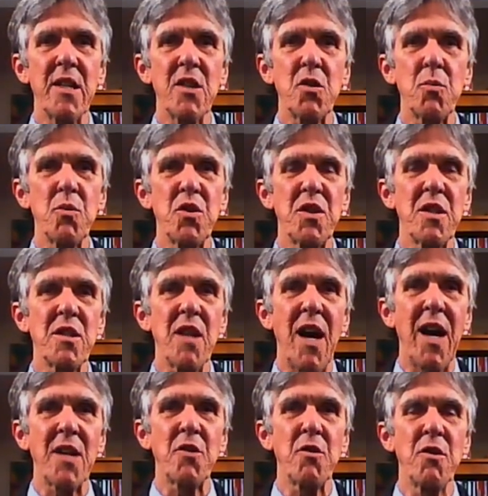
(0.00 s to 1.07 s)
This was the
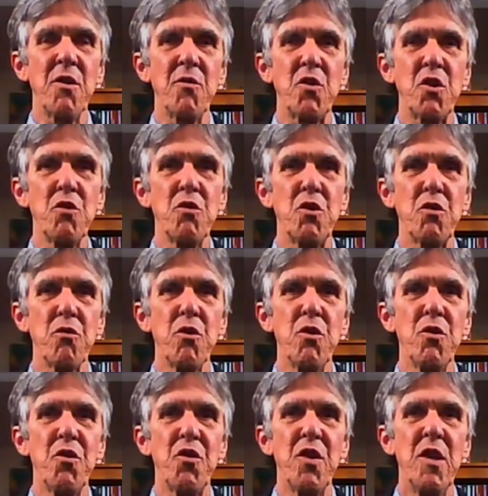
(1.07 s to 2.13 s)
doctrine of two
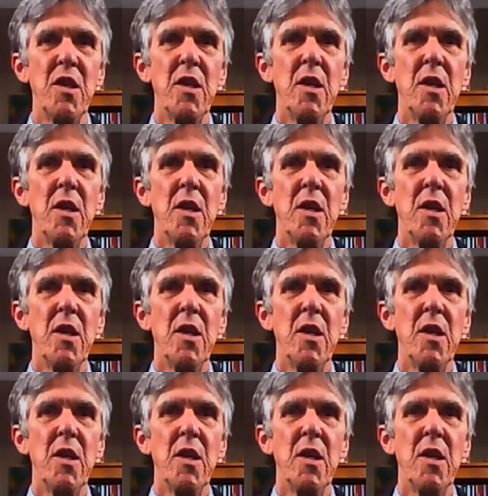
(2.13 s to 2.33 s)
truths.